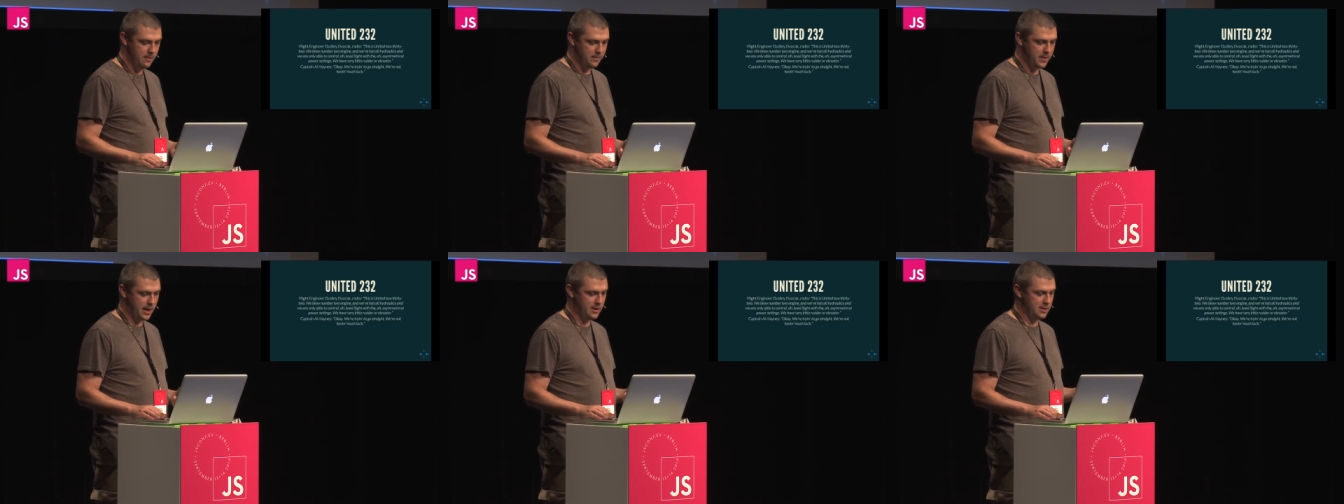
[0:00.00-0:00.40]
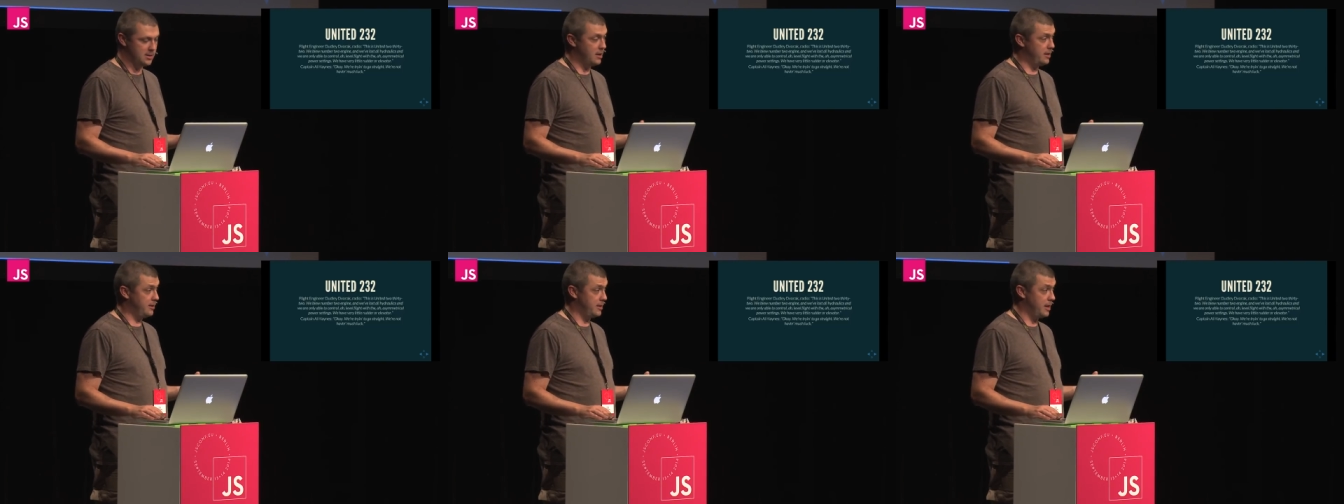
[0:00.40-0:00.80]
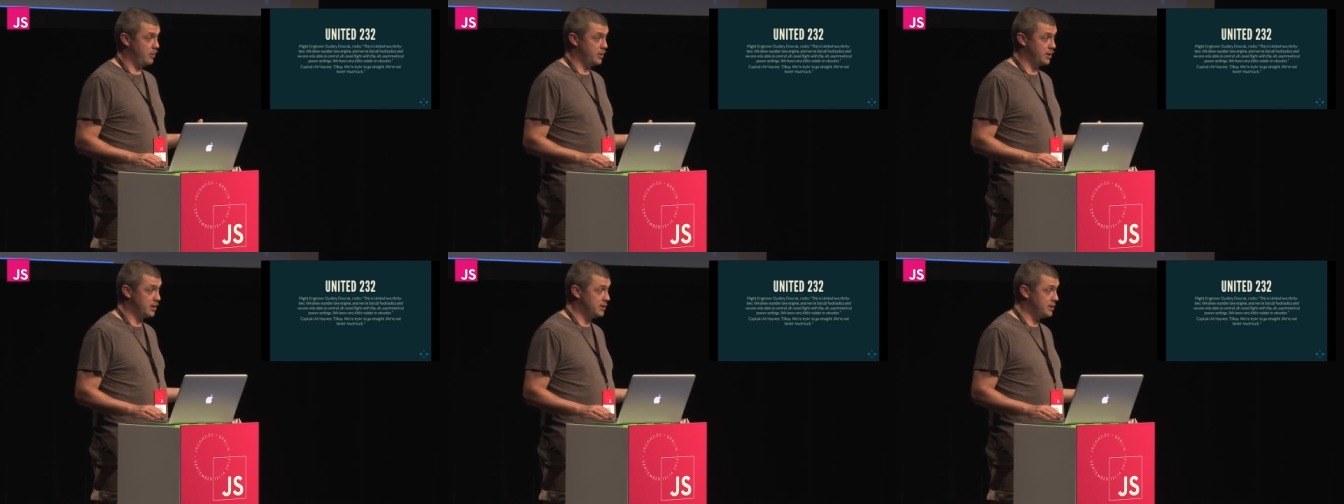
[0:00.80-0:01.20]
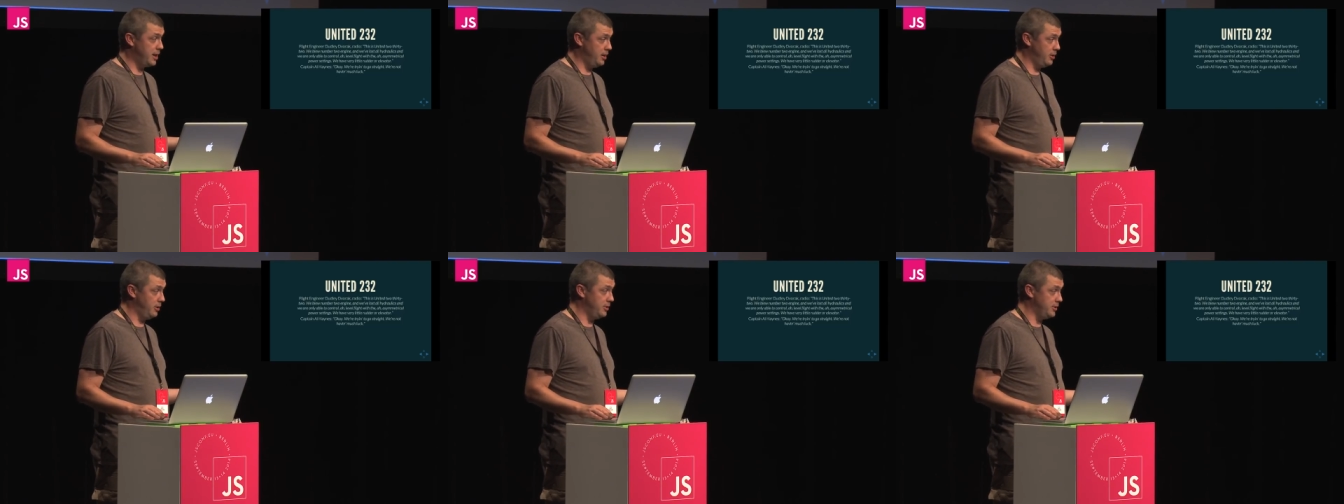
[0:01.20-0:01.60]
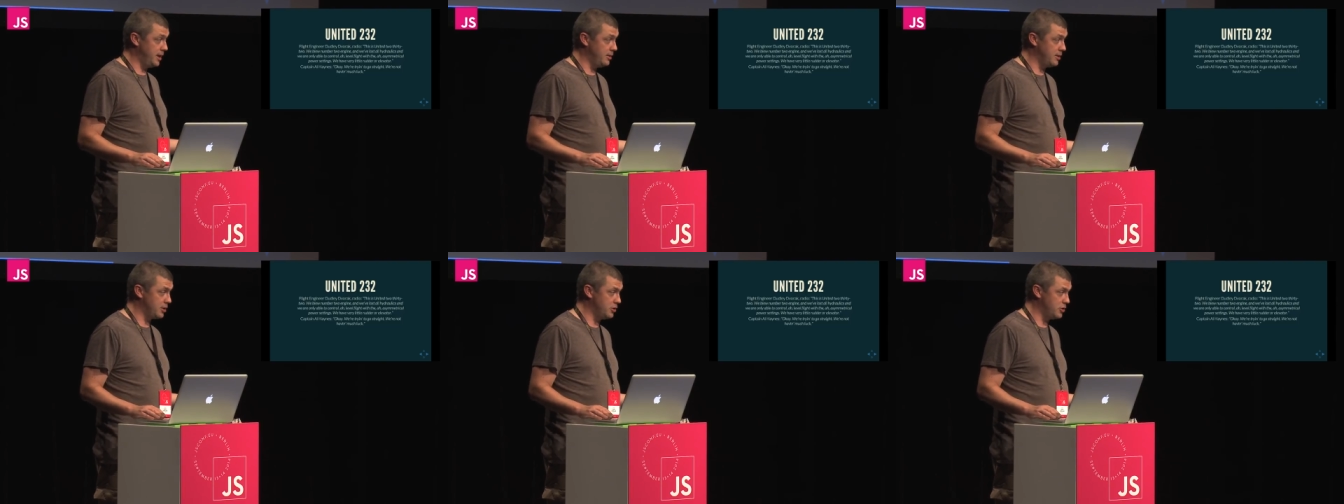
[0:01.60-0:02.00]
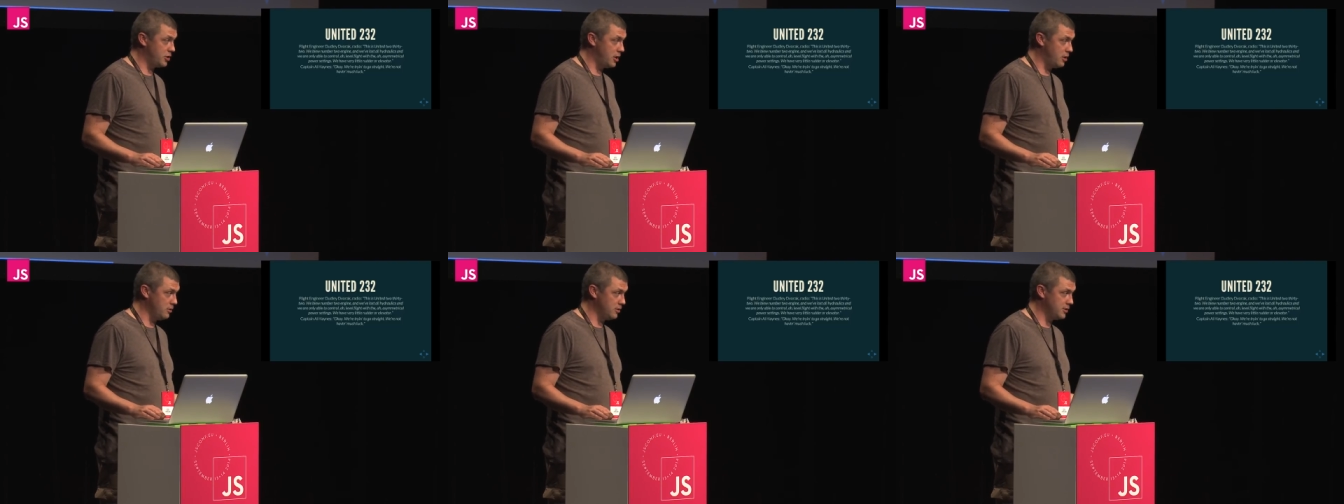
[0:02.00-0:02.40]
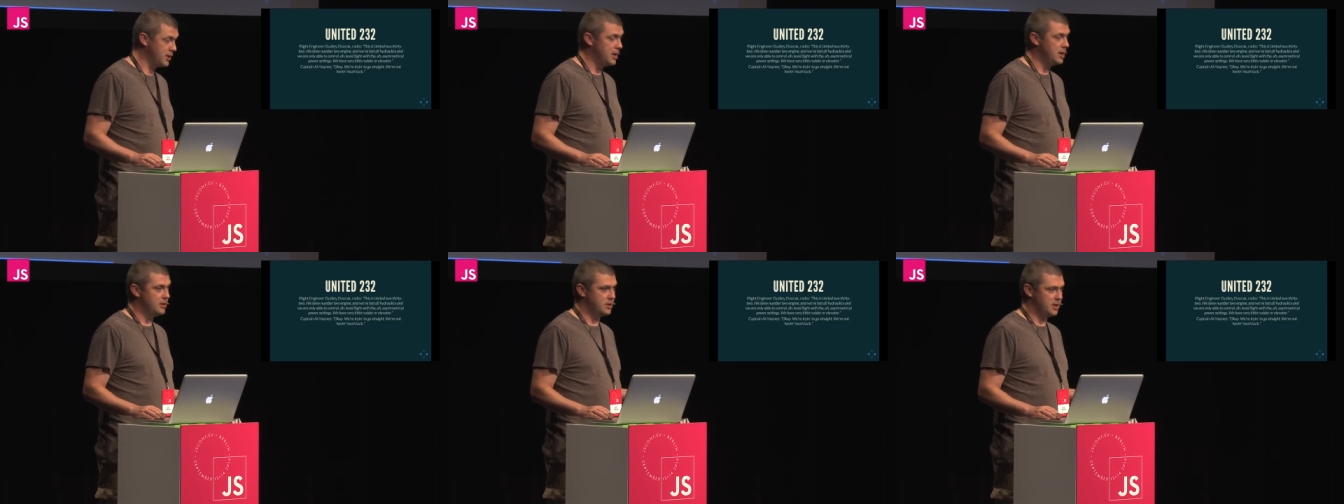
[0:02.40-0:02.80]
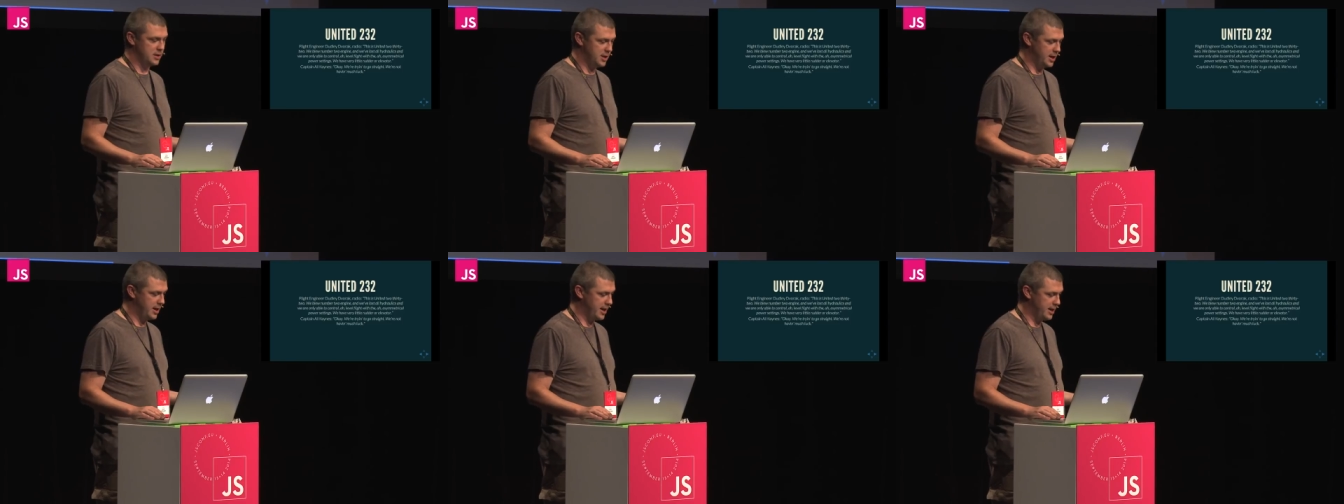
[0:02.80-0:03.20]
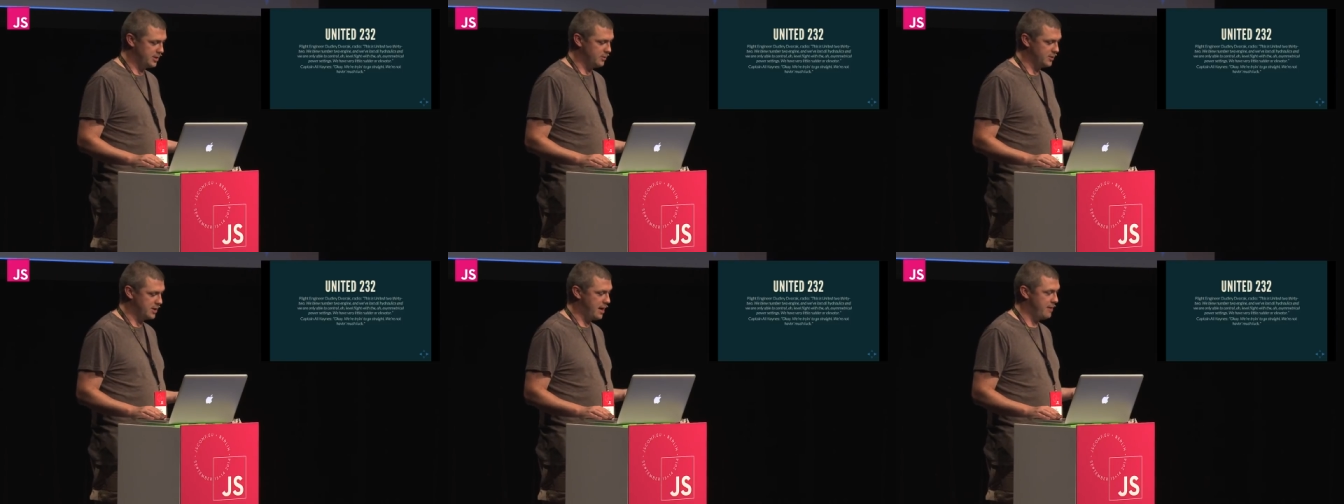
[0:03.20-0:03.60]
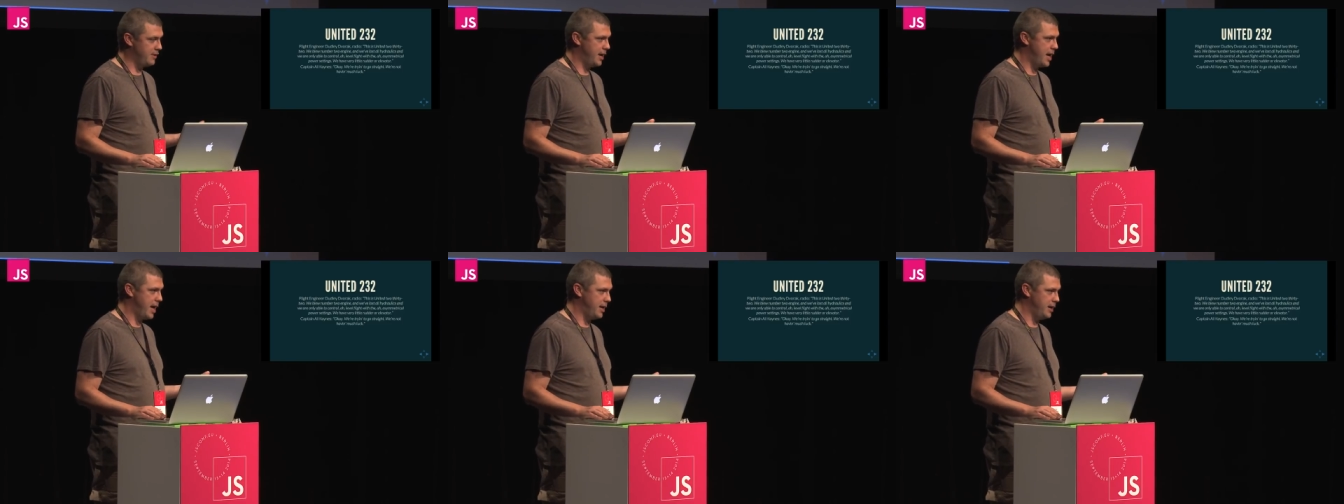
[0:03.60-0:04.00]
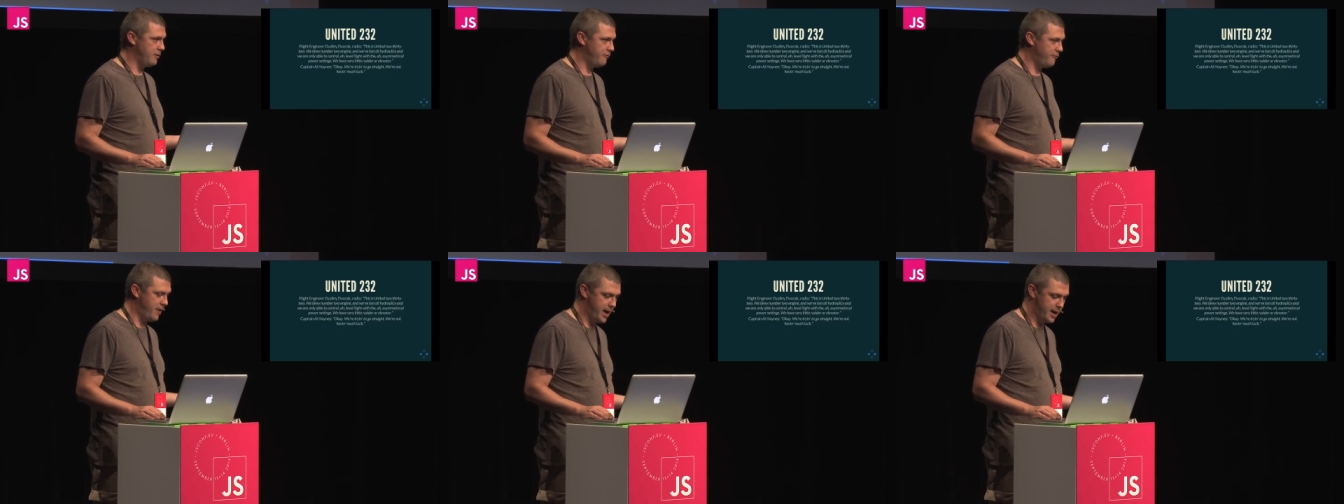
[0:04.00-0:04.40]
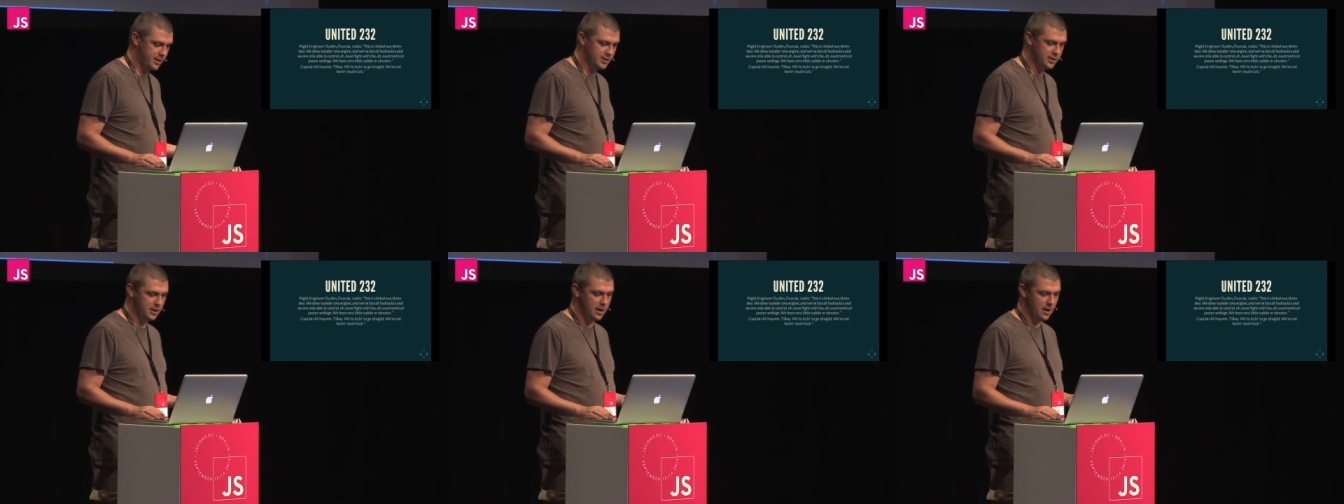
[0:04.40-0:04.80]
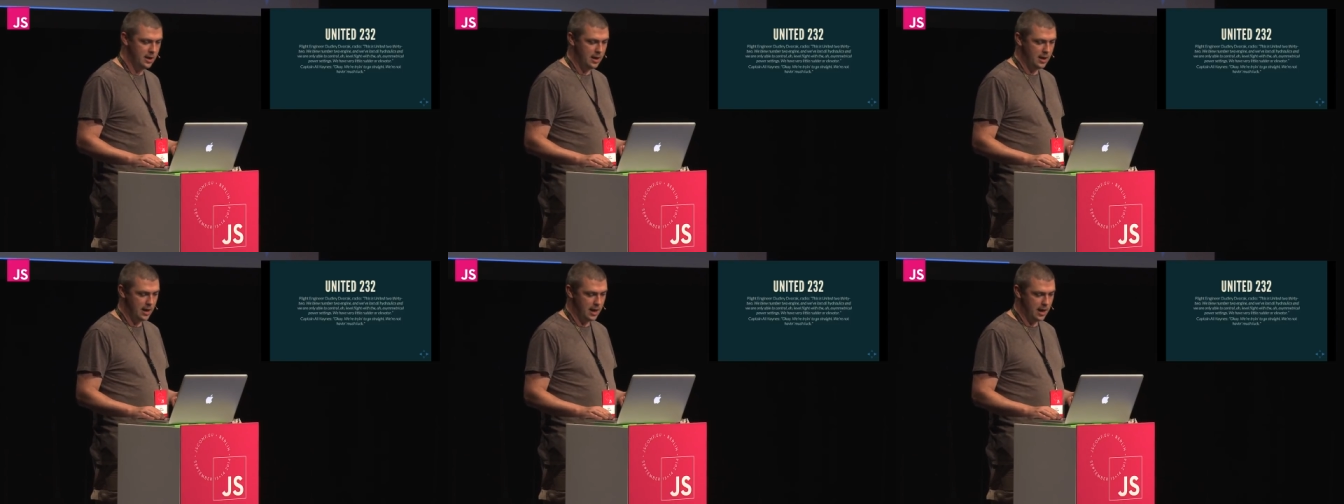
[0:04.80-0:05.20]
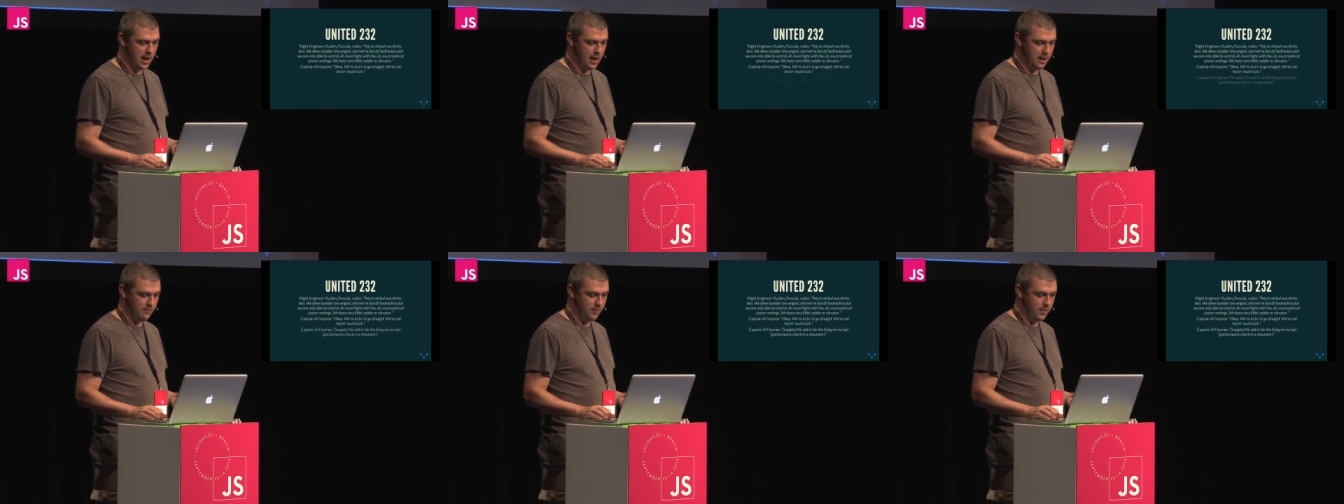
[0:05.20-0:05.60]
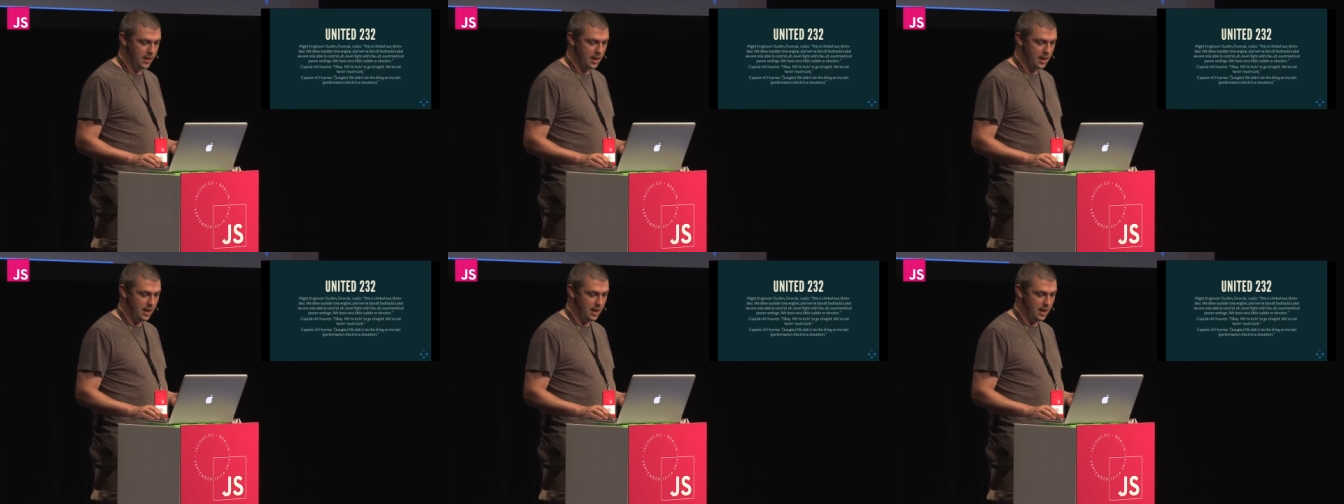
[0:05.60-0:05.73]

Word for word: They decided they would continue using the controls just in case it was having any effect. Um,